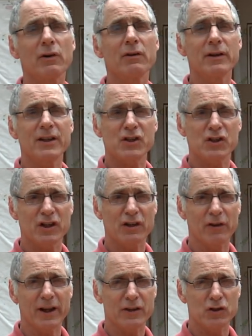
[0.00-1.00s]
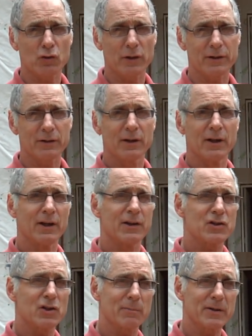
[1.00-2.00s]
to really seal that joint.
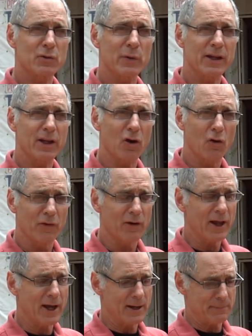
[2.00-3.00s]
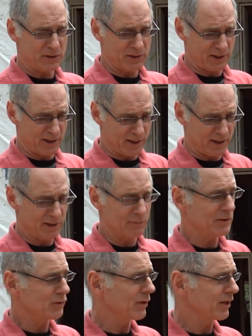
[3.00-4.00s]
So between the overlaps
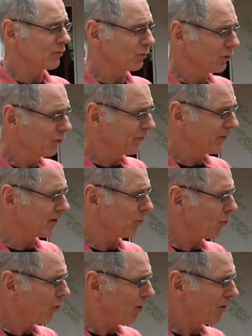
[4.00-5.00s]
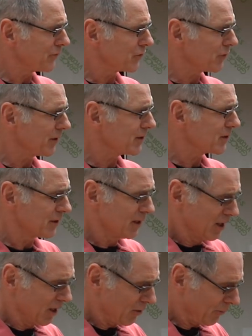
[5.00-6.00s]
and between the roof and the wall joints,
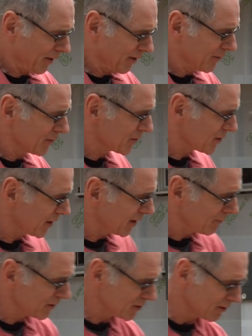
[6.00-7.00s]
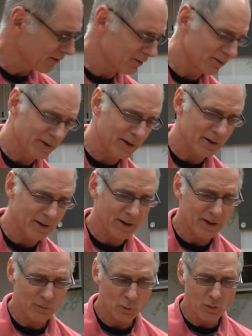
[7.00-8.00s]
we use a material there
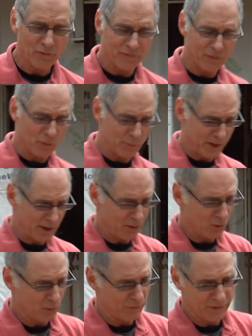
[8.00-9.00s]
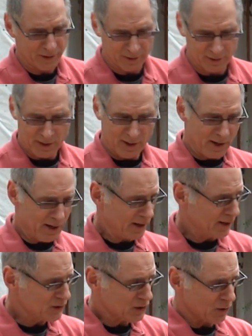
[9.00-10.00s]
and we'll foam that whole thing.
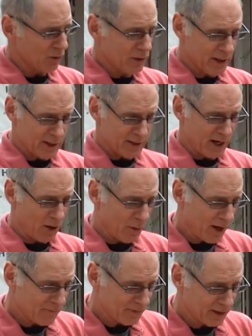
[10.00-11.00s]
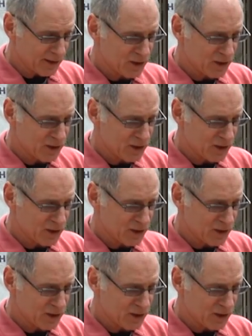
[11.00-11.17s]
And so, okay, now we have a